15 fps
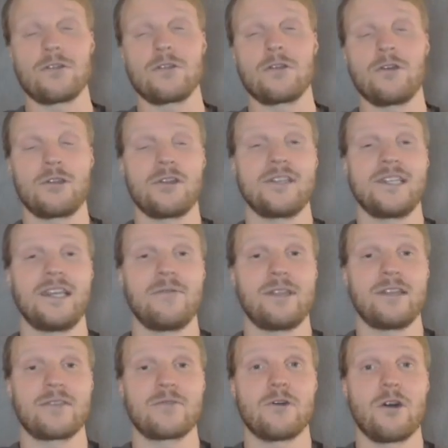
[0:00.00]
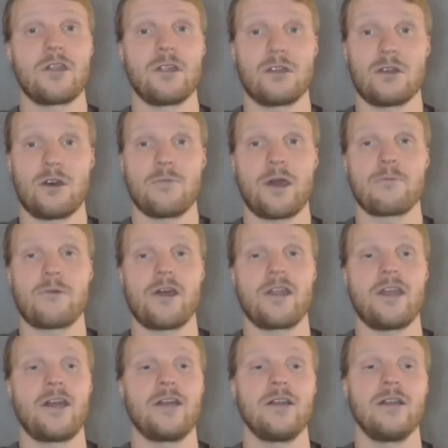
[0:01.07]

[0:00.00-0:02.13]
going to see with this squad coming up right here.